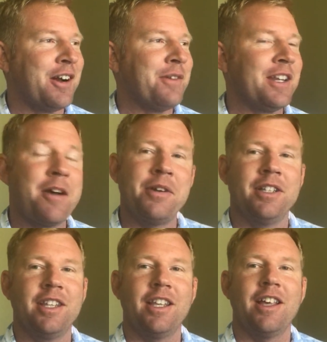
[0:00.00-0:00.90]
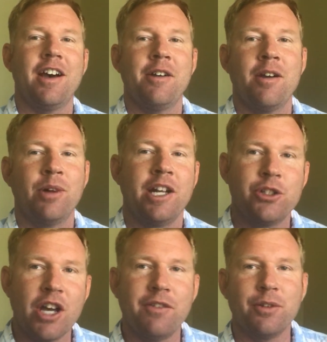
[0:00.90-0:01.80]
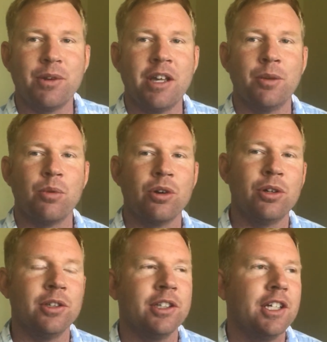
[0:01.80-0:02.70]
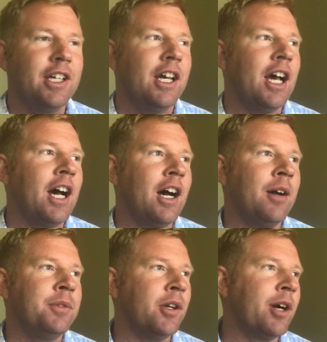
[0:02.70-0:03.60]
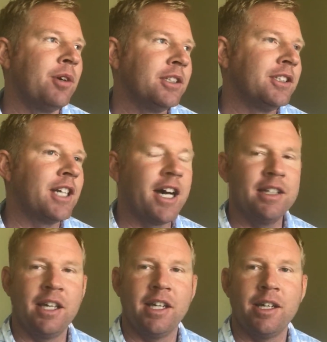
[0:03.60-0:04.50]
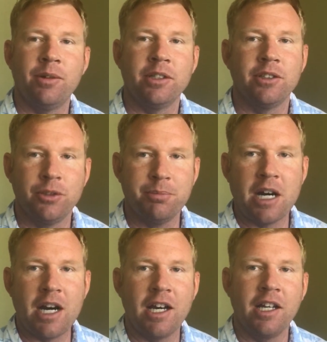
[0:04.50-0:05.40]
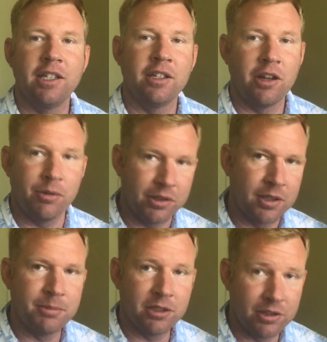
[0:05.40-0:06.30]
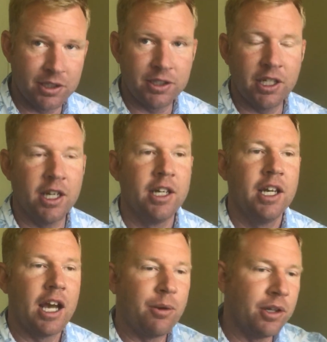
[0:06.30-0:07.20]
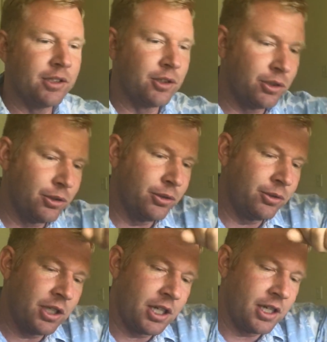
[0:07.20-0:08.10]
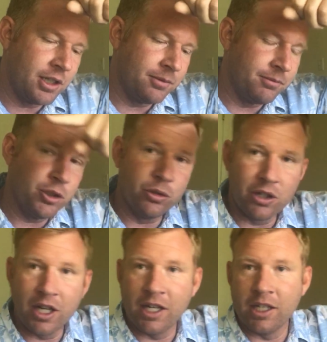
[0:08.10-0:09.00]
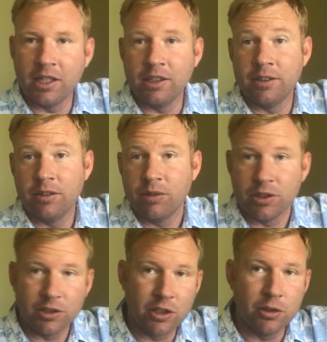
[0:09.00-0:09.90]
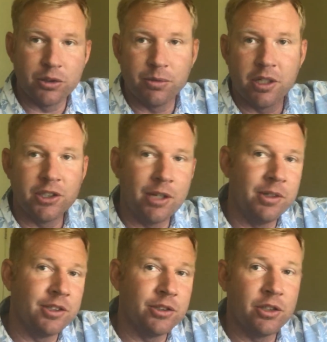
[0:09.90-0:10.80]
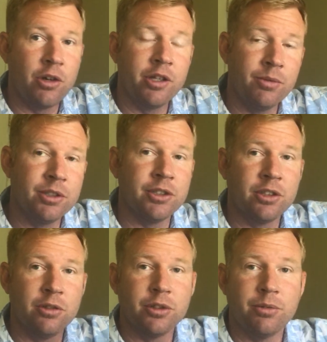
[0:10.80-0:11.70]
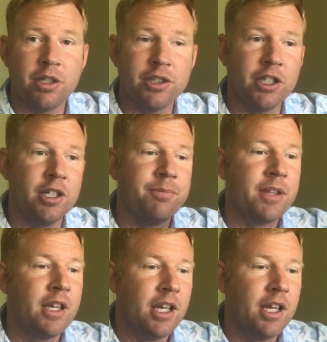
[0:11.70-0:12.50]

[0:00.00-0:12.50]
I mean, when I traveled around the world, you know, I went to Thailand, I went to Dubai, you know, I went to the Middle East, yeah. I went to Ukraine, which is close to Russia. I went to Estonia, which is close to Russia.